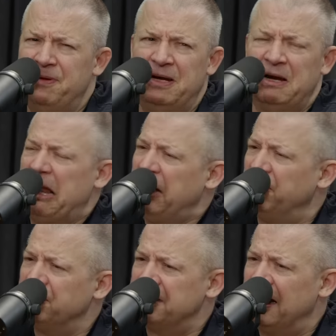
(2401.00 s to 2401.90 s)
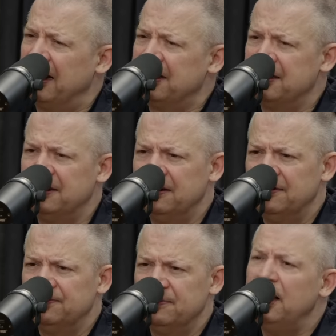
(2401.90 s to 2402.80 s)
big on anal As sex. As an adult.
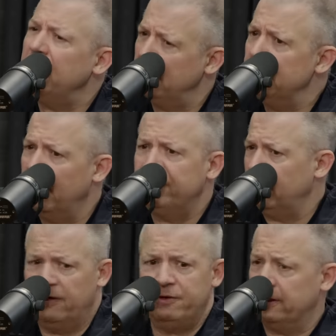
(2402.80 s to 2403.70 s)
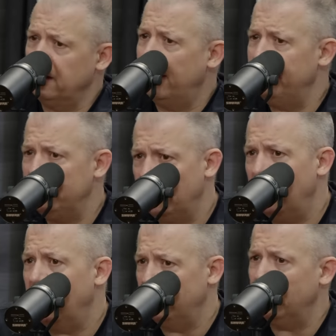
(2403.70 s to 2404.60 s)
Yeah, yeah, yeah, I've done everything. I yeah. mean,
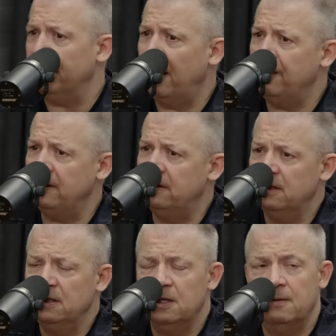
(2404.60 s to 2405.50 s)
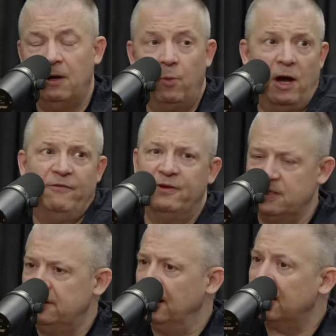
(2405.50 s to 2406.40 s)
uh, yeah. I mean, my wife
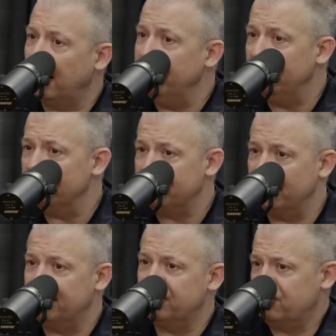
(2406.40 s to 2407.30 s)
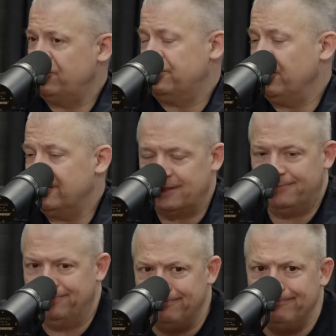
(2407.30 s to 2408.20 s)
has a dick. I mean, it's like so. It's
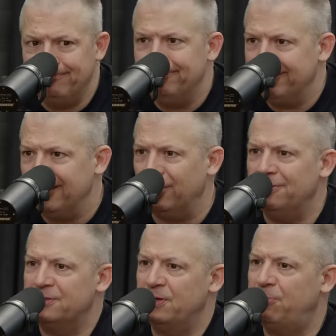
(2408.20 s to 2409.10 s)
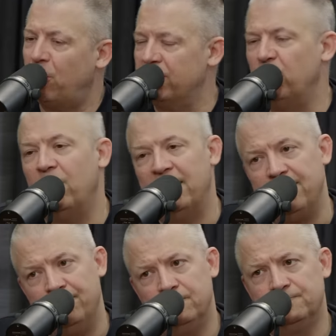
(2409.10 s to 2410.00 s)
like you know, it's been a part of who I am.